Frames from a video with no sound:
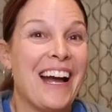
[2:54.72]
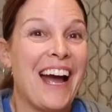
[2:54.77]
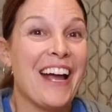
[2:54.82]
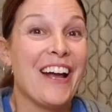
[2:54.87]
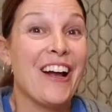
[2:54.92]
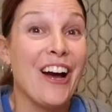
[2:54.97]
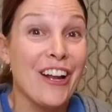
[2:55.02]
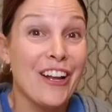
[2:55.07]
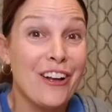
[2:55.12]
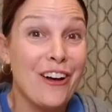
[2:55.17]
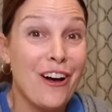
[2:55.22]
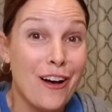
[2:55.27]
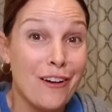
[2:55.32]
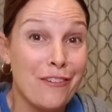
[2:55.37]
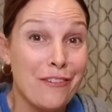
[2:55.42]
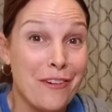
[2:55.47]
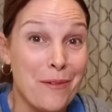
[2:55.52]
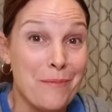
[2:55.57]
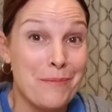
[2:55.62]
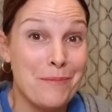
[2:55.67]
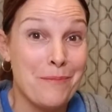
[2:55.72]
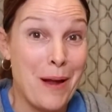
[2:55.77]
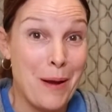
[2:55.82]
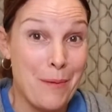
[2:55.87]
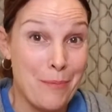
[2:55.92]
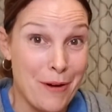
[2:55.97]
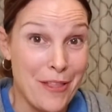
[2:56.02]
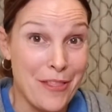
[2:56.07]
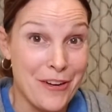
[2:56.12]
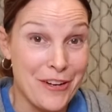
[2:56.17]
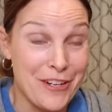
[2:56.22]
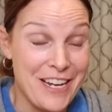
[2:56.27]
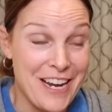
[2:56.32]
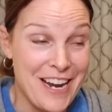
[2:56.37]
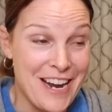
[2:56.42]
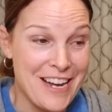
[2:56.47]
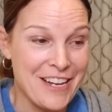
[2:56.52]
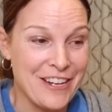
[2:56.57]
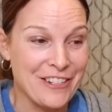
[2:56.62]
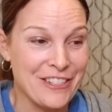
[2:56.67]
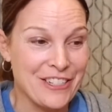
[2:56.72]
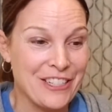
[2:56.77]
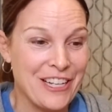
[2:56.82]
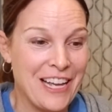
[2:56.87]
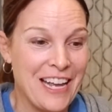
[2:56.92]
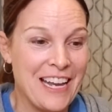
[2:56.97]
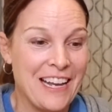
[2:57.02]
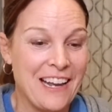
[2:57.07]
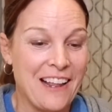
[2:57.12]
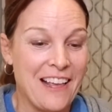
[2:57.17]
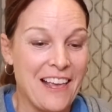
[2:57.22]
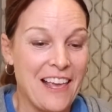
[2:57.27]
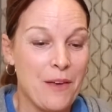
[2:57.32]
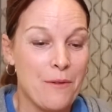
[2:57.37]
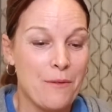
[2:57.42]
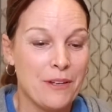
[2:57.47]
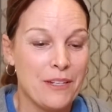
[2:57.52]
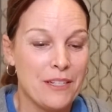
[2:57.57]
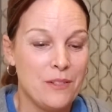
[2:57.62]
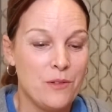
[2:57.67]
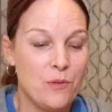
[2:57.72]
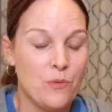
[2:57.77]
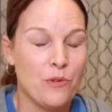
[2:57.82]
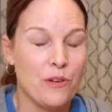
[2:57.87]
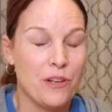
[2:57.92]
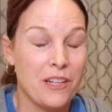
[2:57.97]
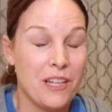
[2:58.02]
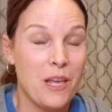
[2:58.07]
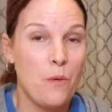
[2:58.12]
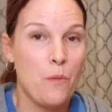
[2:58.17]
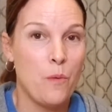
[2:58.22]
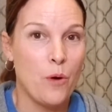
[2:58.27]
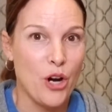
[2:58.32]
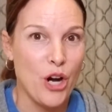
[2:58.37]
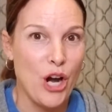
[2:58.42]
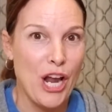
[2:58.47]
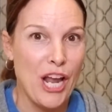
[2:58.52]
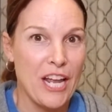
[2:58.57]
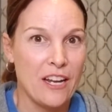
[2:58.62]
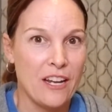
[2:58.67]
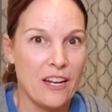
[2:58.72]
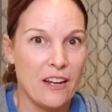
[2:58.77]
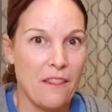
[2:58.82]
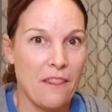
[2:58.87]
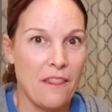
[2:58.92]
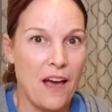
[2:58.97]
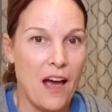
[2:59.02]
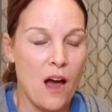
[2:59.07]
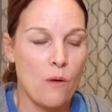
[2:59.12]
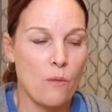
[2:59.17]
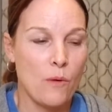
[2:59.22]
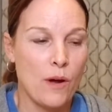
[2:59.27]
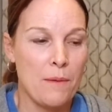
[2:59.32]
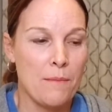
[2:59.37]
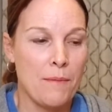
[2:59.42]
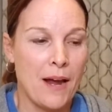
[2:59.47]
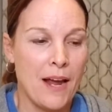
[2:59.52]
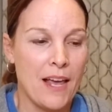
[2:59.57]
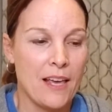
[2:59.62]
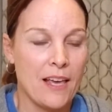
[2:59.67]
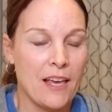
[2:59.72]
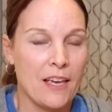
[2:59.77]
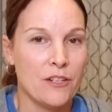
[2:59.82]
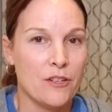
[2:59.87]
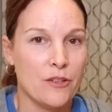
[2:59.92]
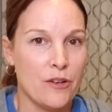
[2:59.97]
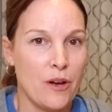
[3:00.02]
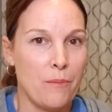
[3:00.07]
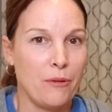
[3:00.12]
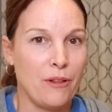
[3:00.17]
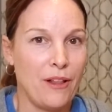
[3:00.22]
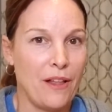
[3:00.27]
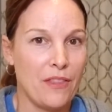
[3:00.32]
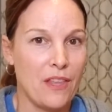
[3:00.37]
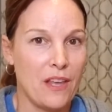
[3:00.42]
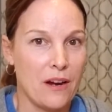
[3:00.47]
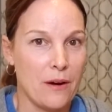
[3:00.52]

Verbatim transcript: I got a call from my brother Daniel, and he was really worried that we might get in trouble at the